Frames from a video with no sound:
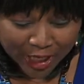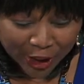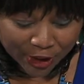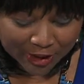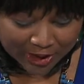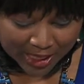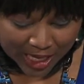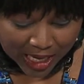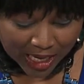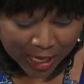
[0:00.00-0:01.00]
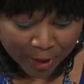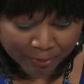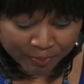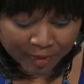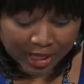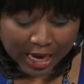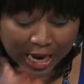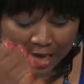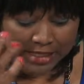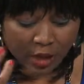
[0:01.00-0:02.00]
Good. Um,
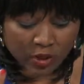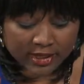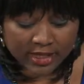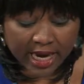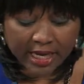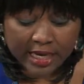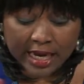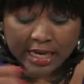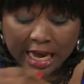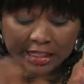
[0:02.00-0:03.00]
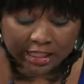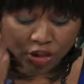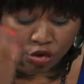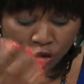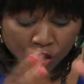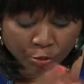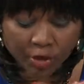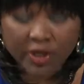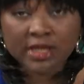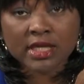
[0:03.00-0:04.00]
as I was saying, the ancestral
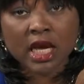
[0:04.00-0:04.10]
spirits.